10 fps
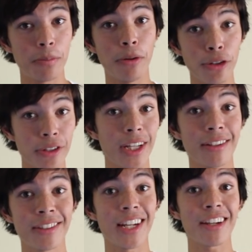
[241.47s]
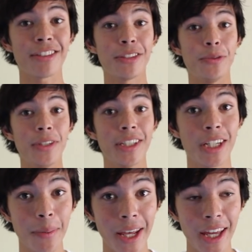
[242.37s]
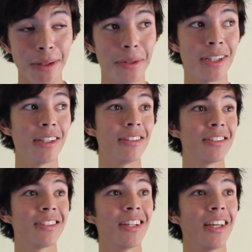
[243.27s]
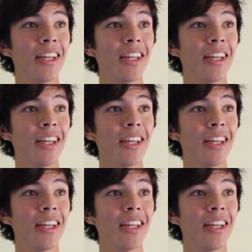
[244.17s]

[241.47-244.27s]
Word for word: with both your legs can actually really come in handy because